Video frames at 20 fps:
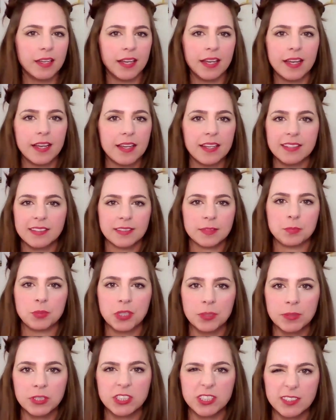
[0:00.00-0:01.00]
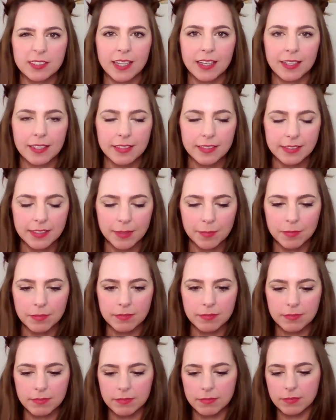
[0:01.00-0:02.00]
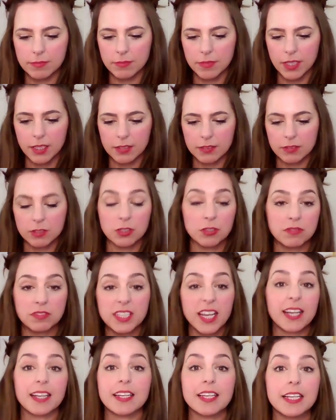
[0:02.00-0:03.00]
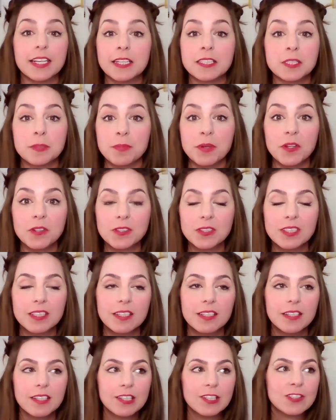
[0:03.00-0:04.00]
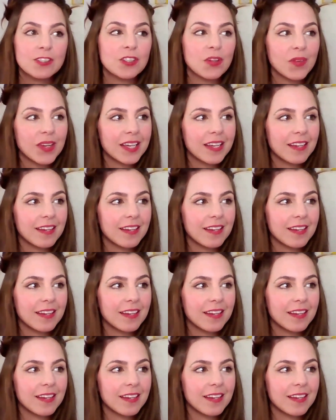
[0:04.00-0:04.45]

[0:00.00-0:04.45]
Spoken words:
it's pretty much exactly the same sort of technique, I suppose. So